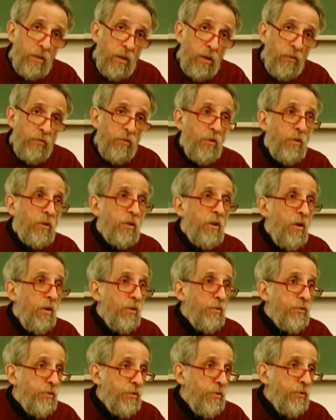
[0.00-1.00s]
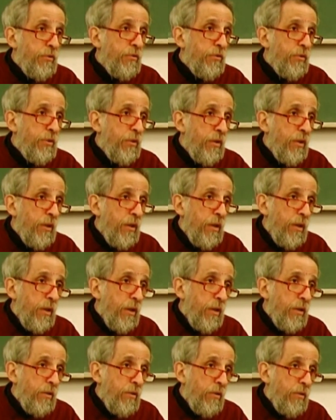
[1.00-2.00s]
of your cultures,
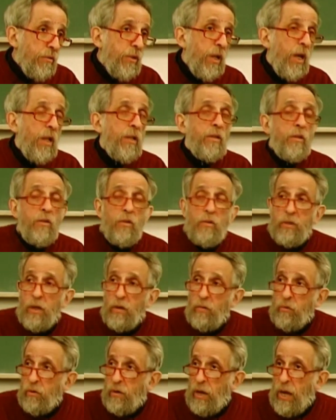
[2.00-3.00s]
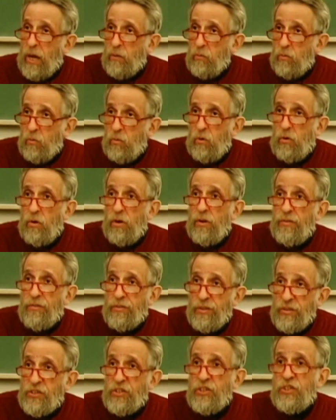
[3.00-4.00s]
you know, telling you that we're at war,
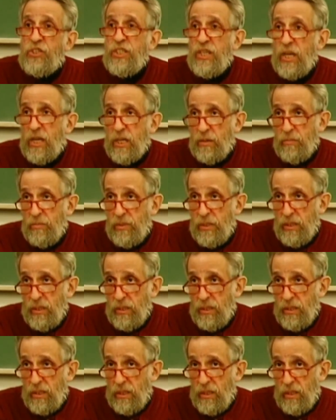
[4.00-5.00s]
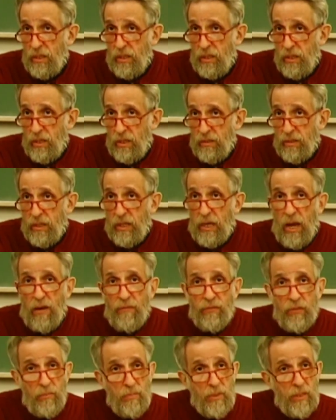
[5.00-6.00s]
this is the enemy, they
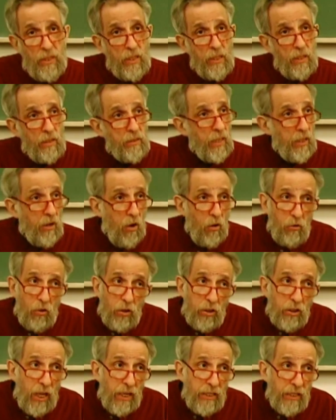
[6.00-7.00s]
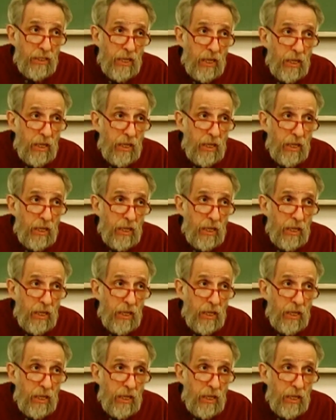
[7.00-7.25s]
have to be killed. They don't look like the